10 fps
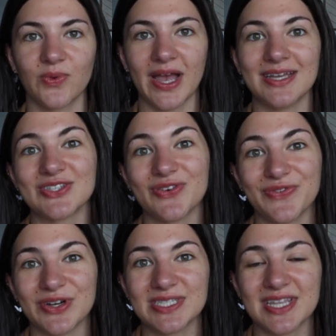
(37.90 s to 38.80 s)
right, so
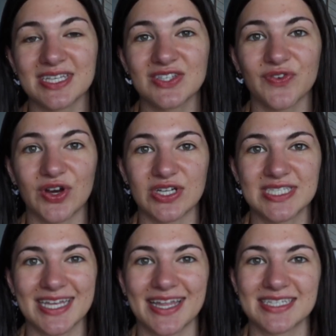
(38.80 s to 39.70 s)
first things
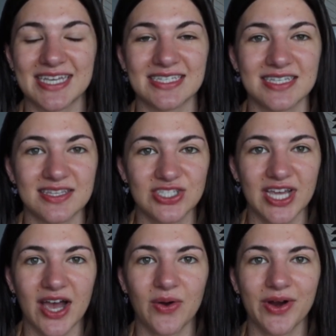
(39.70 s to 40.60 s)
first, I like to get into the
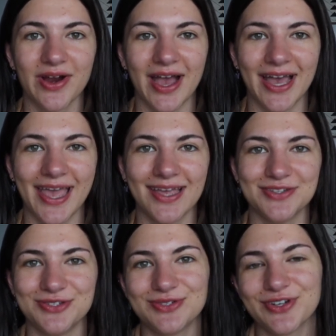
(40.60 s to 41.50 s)
shower. I
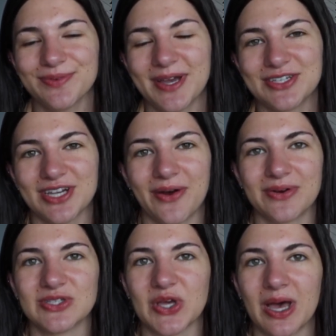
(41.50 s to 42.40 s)
do turn my
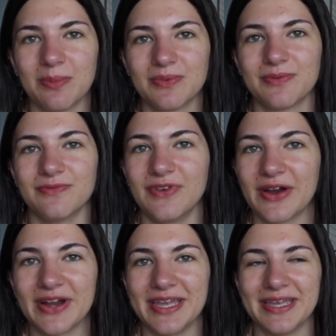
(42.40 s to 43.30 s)
showers up
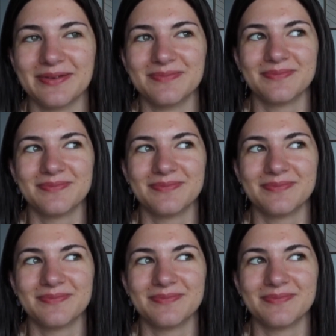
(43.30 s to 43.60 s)
very